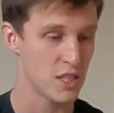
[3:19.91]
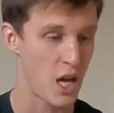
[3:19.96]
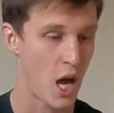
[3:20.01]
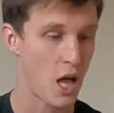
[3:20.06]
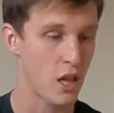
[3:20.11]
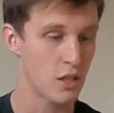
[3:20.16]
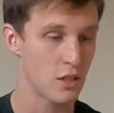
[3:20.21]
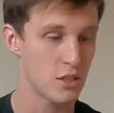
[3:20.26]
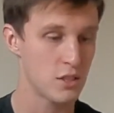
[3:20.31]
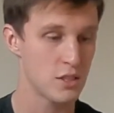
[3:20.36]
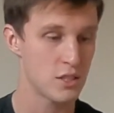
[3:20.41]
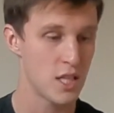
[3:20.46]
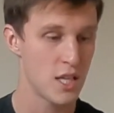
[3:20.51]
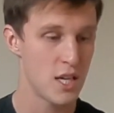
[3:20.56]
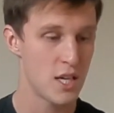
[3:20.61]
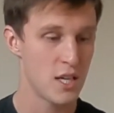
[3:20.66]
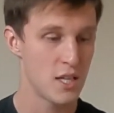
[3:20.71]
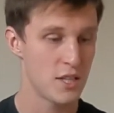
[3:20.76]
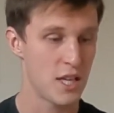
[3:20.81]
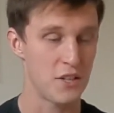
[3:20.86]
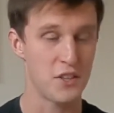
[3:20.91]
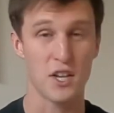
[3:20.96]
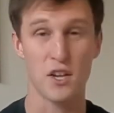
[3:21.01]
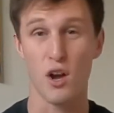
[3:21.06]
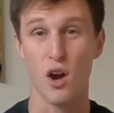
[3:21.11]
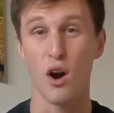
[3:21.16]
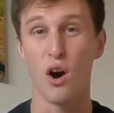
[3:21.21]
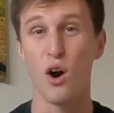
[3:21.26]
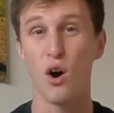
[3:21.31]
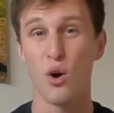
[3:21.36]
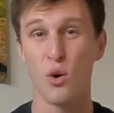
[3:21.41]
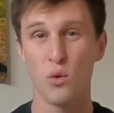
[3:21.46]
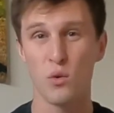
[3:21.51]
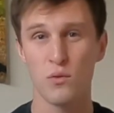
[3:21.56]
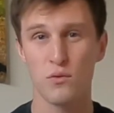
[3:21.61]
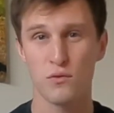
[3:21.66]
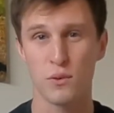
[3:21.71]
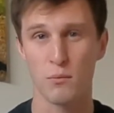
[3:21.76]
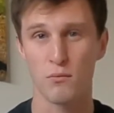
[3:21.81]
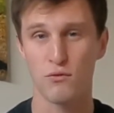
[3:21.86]
that they owe
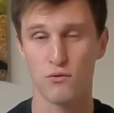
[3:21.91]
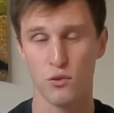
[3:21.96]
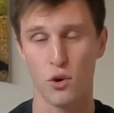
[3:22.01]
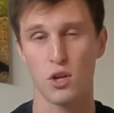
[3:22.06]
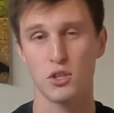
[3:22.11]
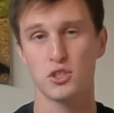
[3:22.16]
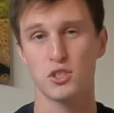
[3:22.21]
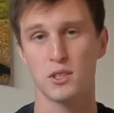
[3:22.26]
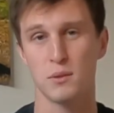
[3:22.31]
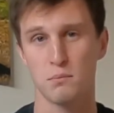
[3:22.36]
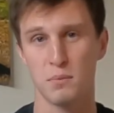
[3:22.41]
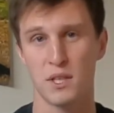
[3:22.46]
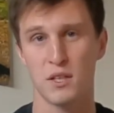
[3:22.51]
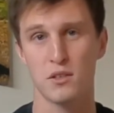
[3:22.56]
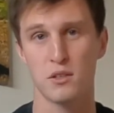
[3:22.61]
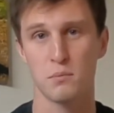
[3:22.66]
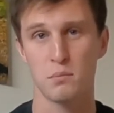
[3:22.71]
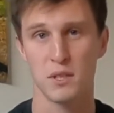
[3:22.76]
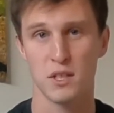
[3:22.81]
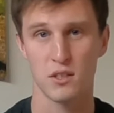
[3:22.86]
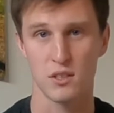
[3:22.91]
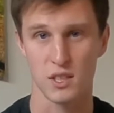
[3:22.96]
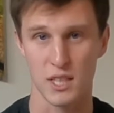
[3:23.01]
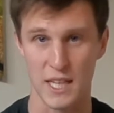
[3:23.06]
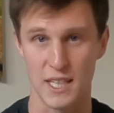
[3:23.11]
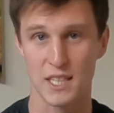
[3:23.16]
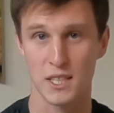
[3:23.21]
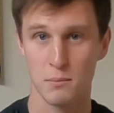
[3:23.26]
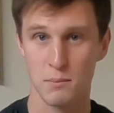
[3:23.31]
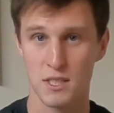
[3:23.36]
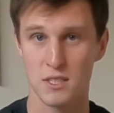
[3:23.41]
from fraudulent peer-to-peer lending